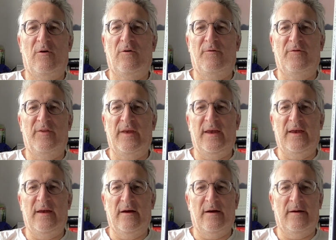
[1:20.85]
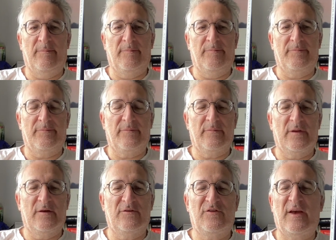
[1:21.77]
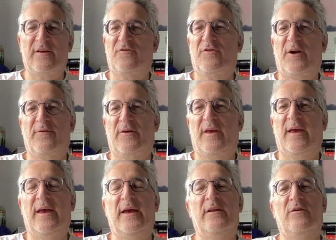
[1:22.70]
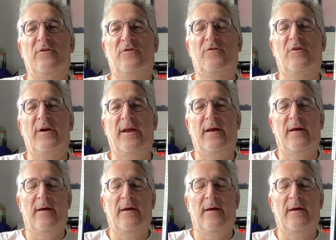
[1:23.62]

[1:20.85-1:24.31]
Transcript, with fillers: of the um, sex trafficking industry.